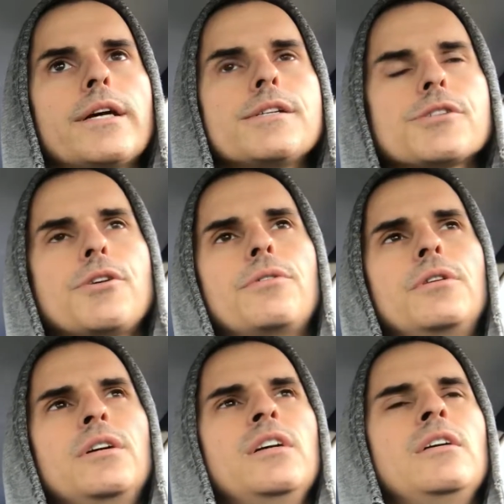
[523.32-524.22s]
So
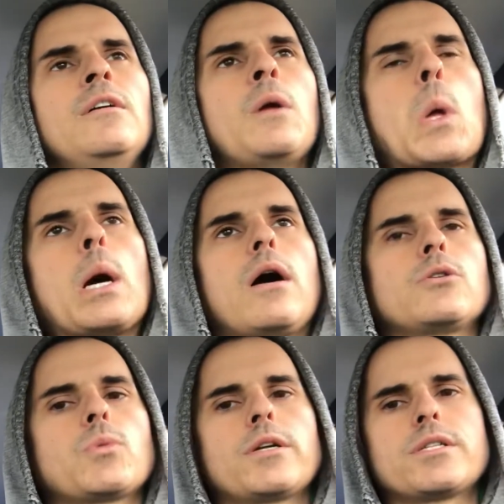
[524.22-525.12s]
I
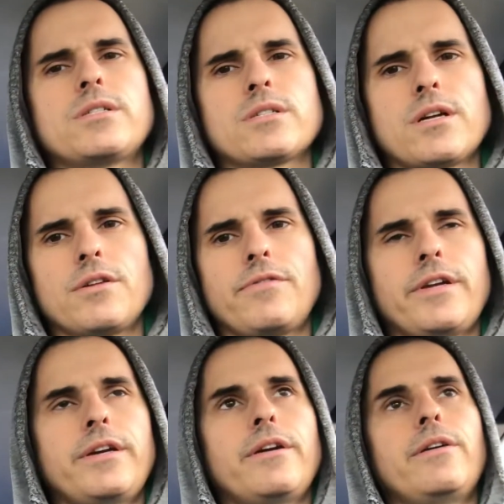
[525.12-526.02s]
was watching this other
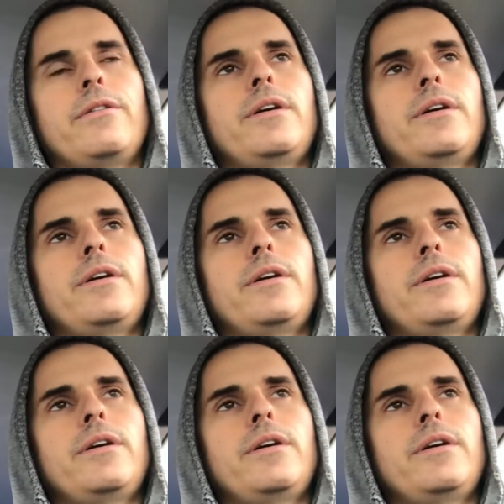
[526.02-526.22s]
video,